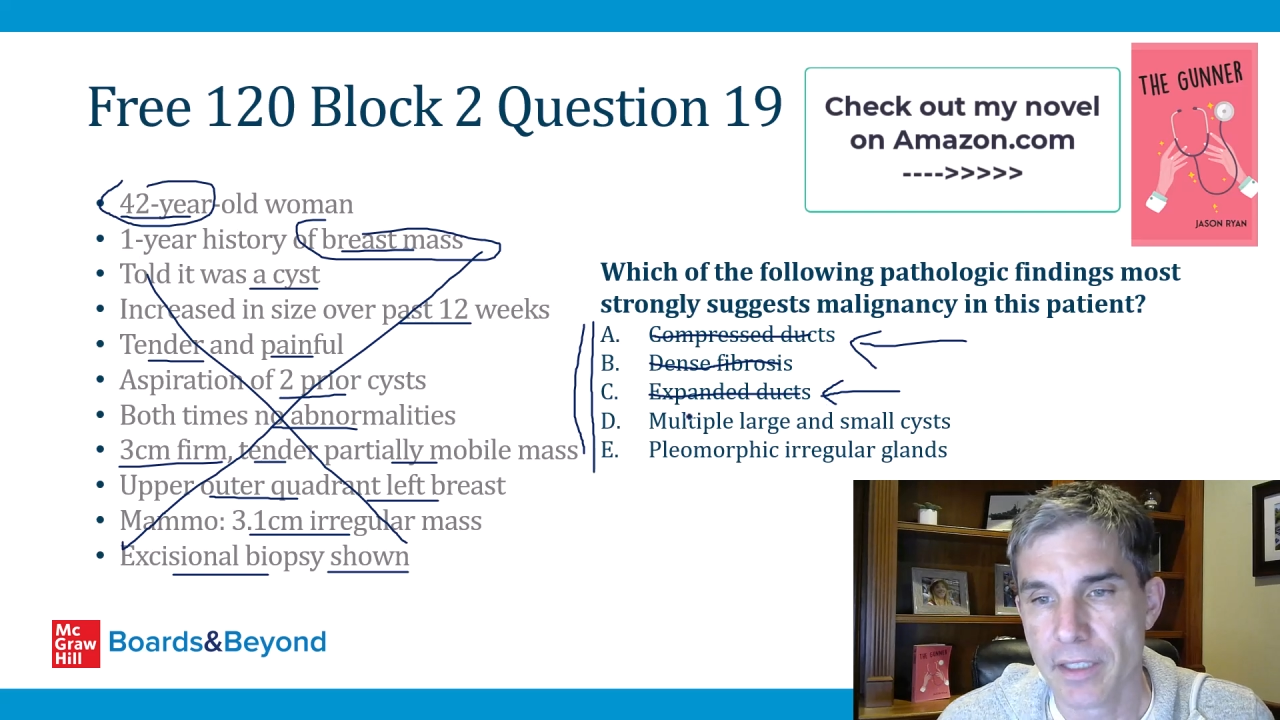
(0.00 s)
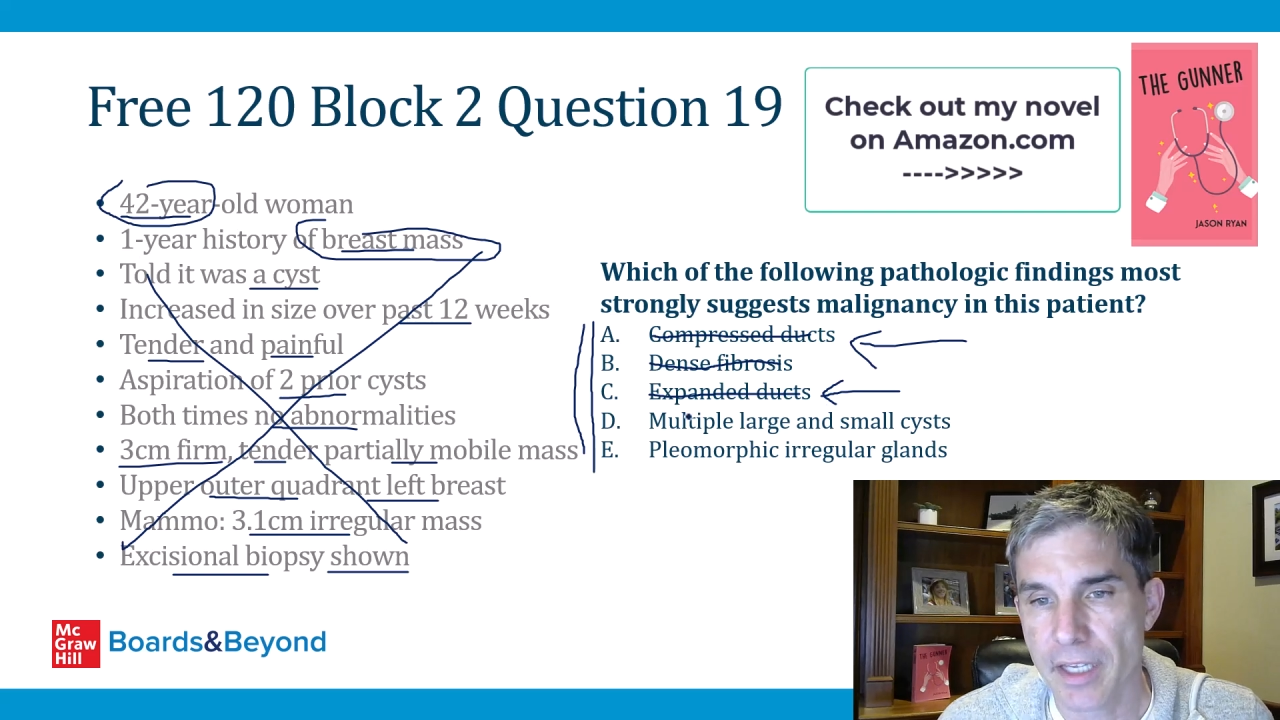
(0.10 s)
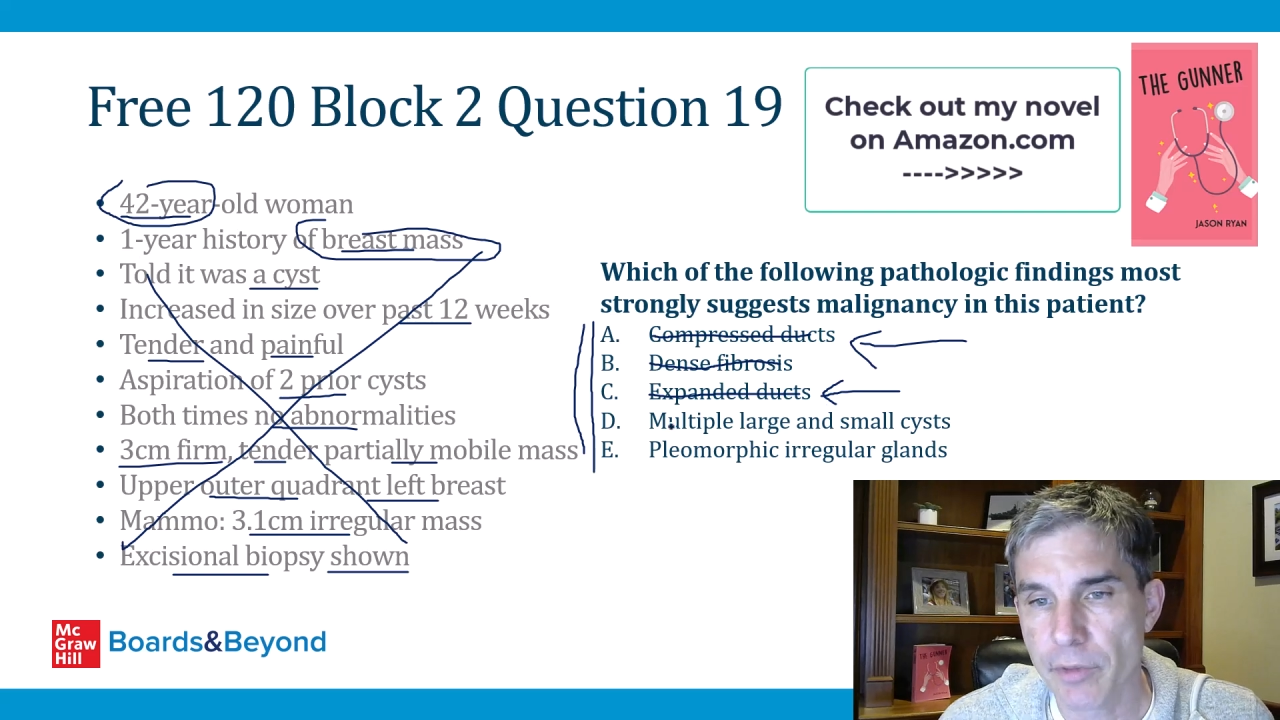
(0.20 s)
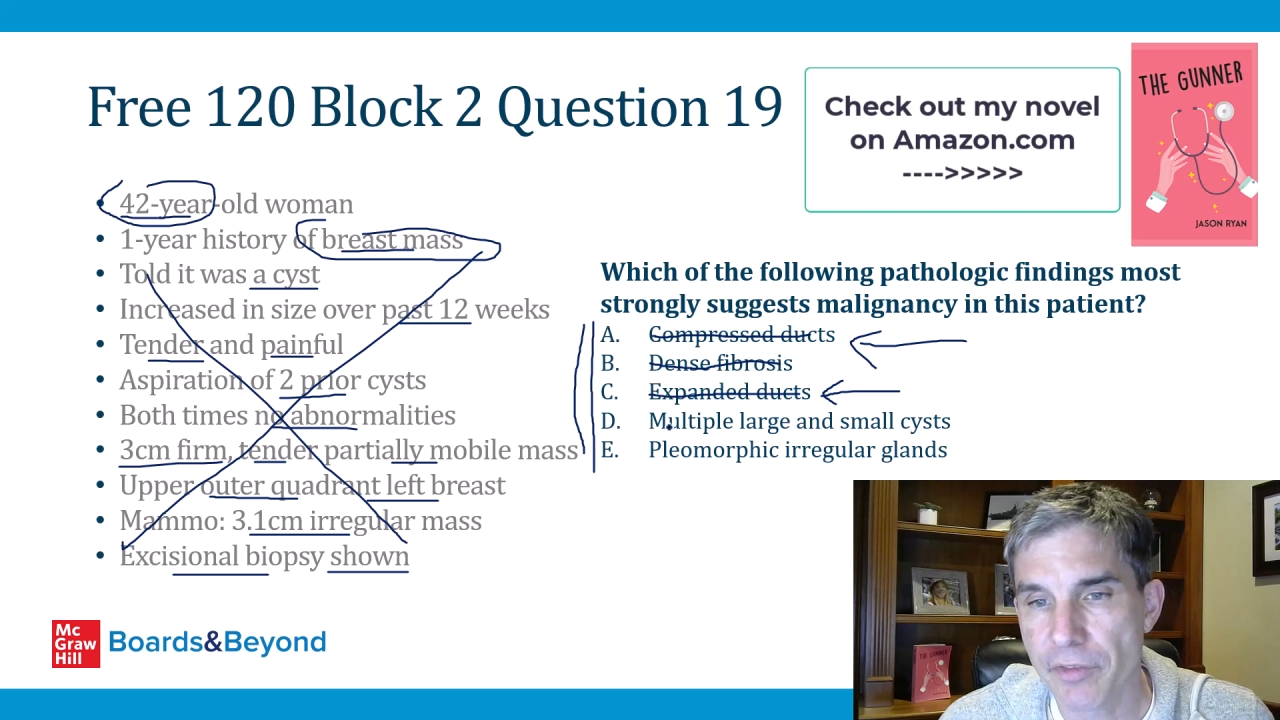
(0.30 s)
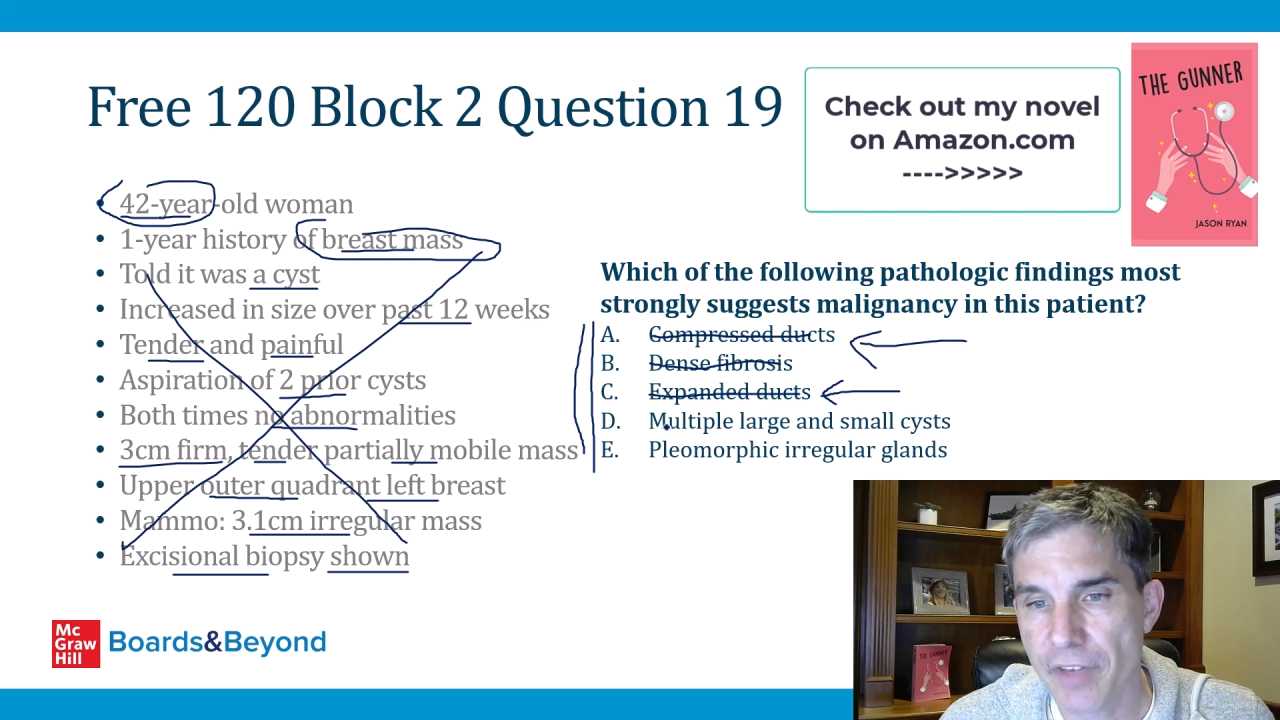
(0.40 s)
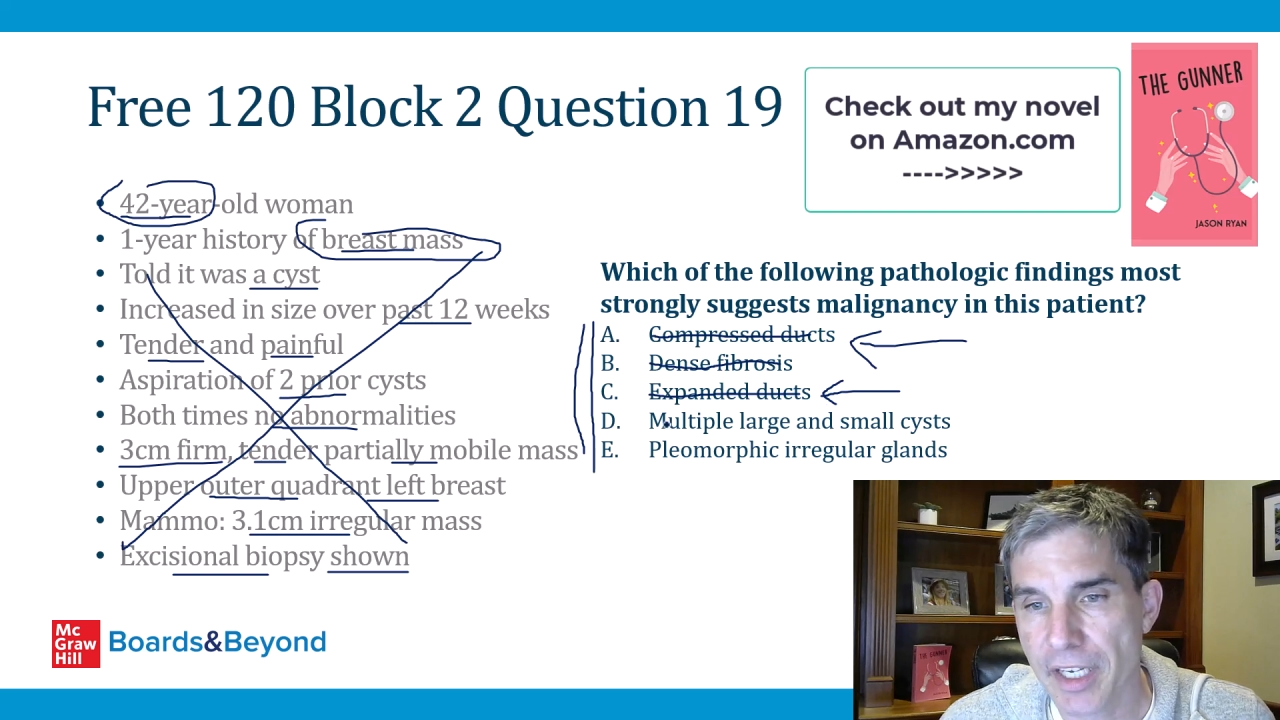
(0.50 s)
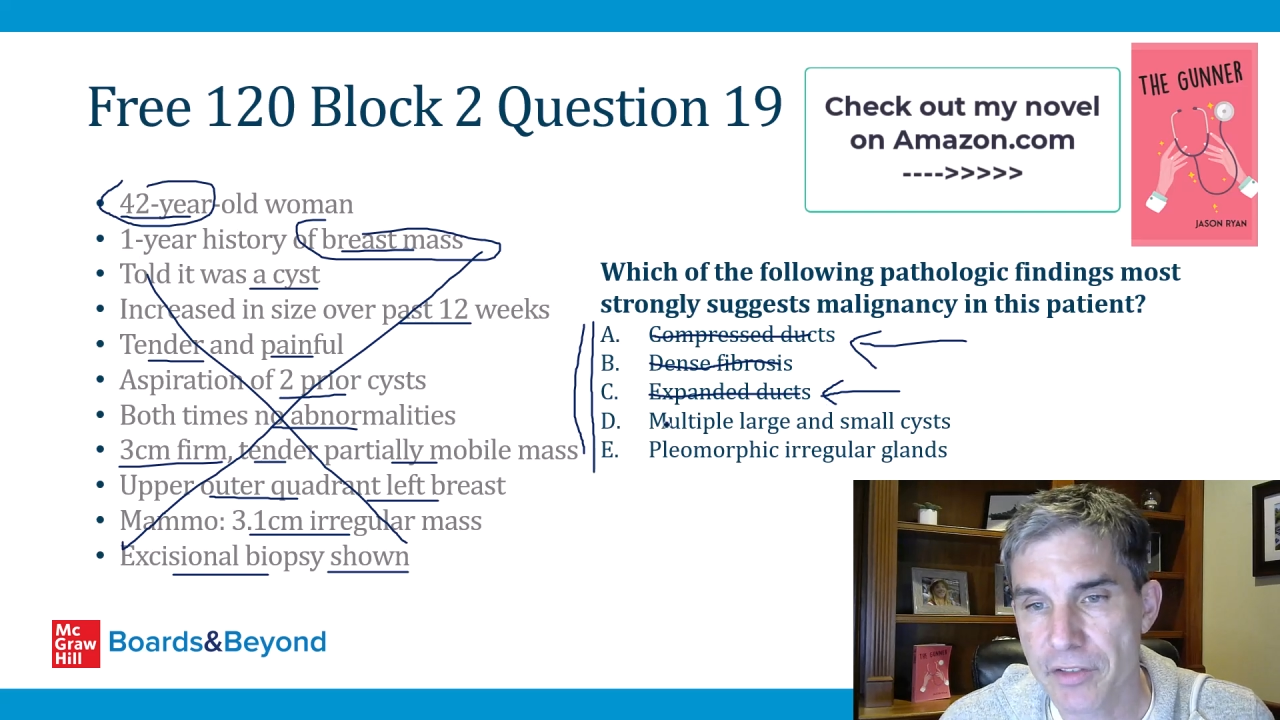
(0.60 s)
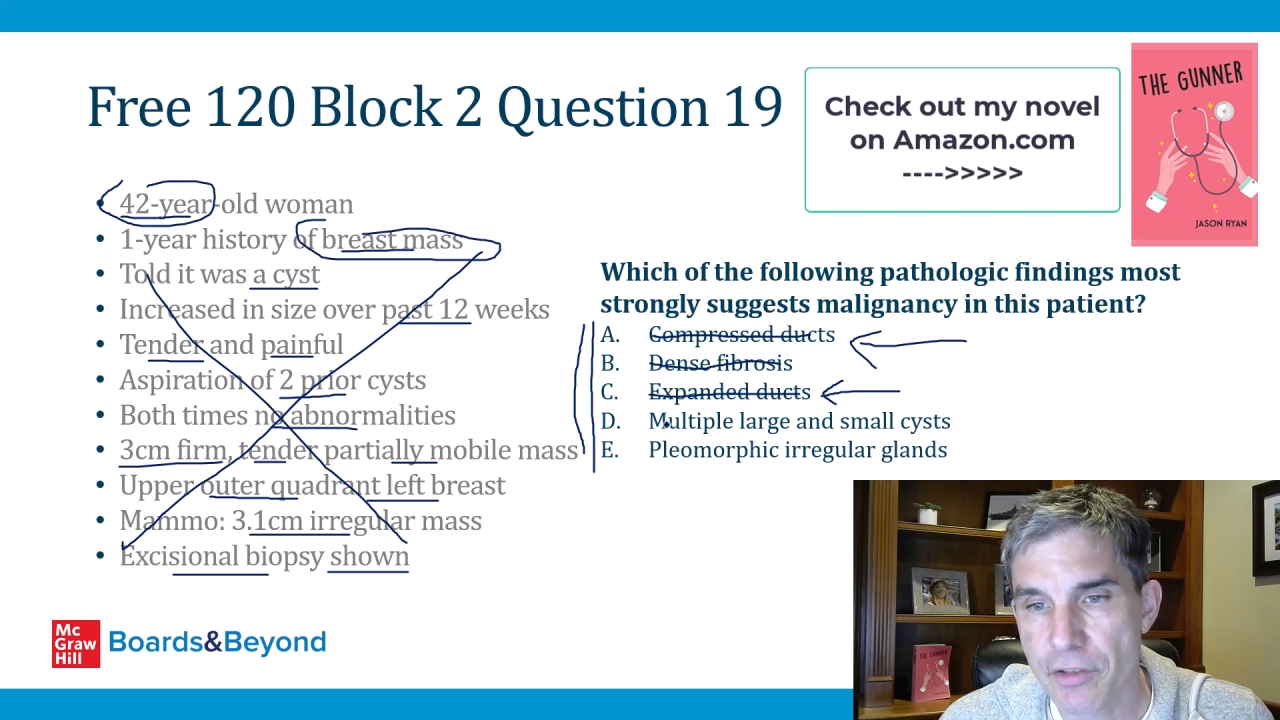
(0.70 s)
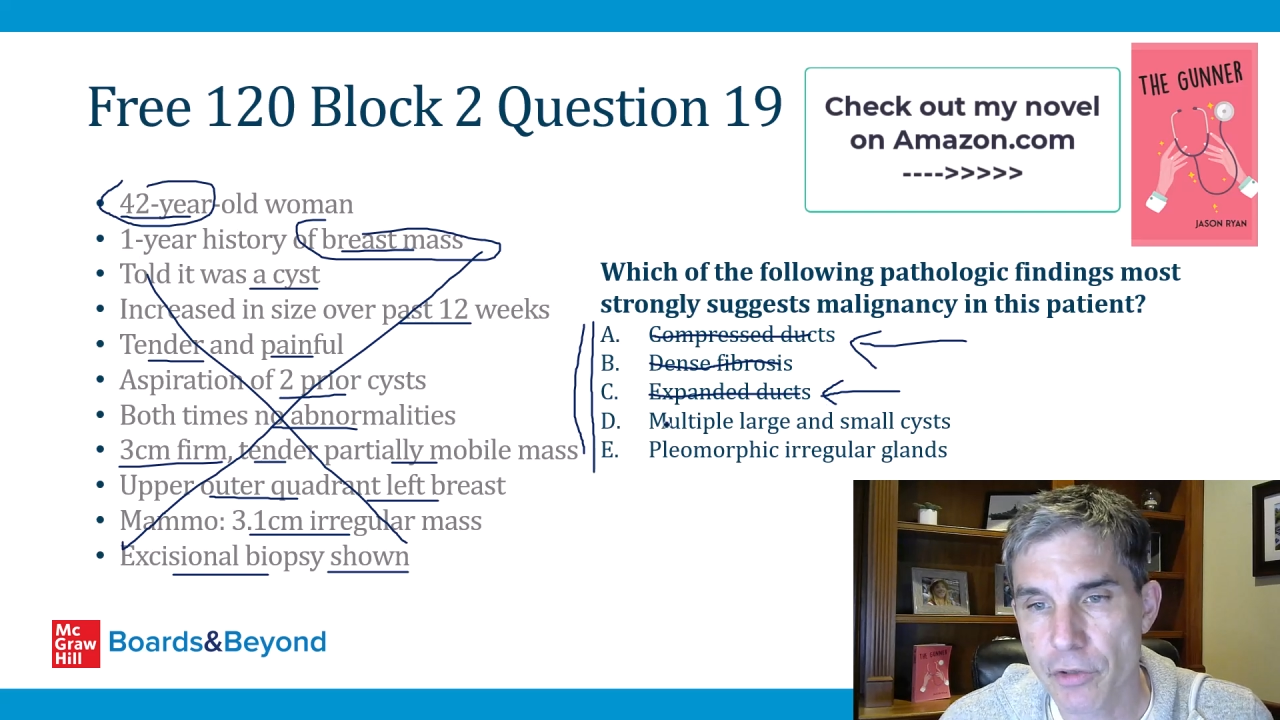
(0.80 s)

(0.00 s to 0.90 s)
Then we've got answer